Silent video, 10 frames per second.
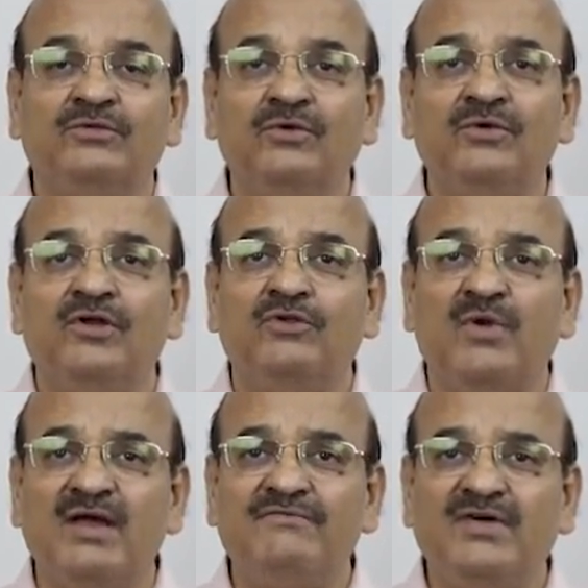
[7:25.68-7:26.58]
So
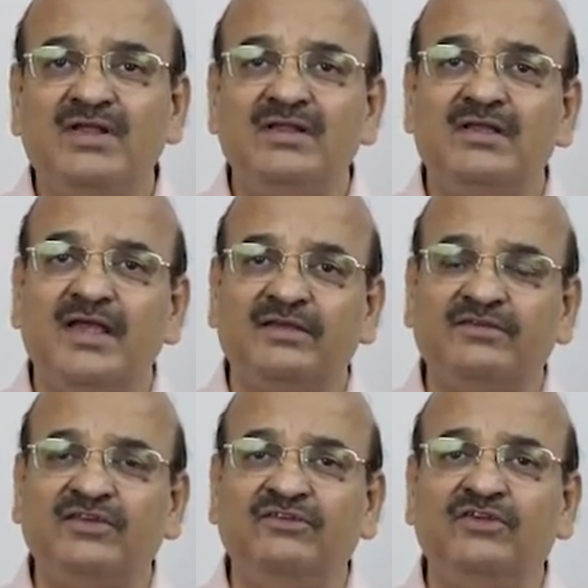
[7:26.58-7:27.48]
you have one
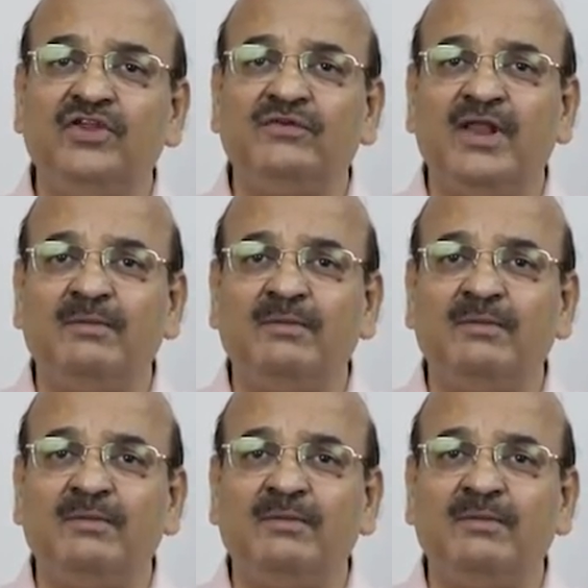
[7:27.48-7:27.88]
existing city of